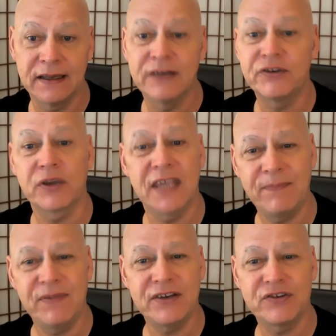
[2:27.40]
So
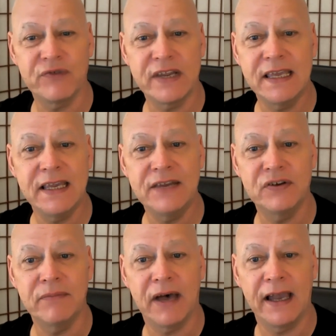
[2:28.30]
keep these three keys
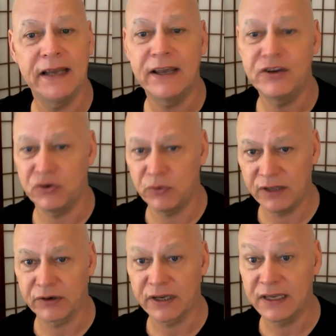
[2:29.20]
in mind as you
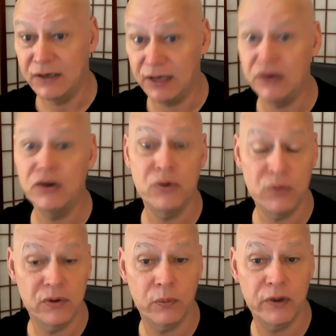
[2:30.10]
either continue
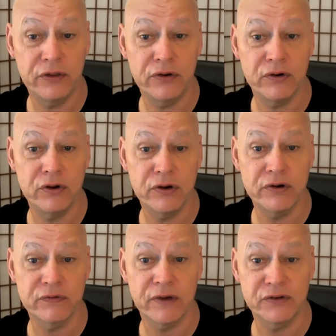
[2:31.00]
with your New
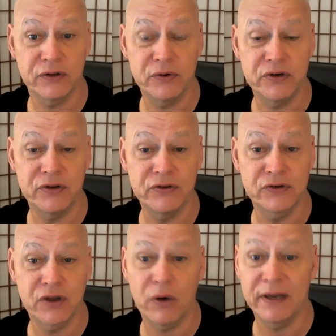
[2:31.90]
Year's resolutions
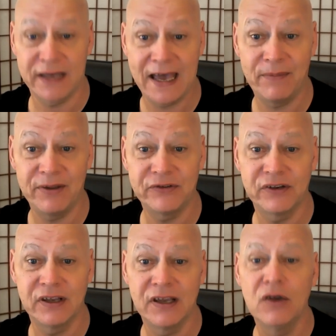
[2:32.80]
going to habits
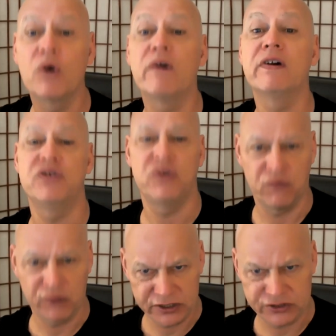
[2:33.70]
or as you
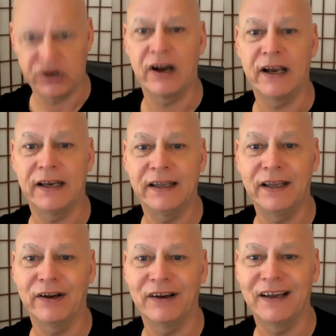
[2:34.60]
restart
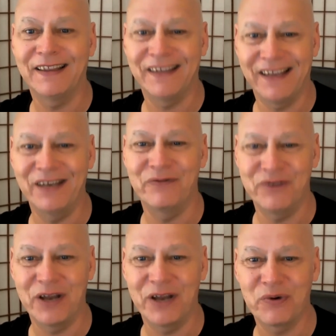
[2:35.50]
here at the end of
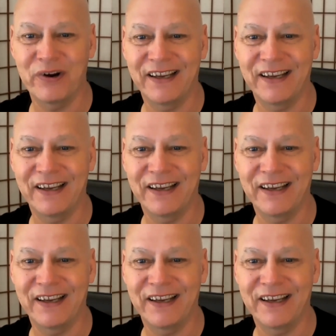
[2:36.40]
January.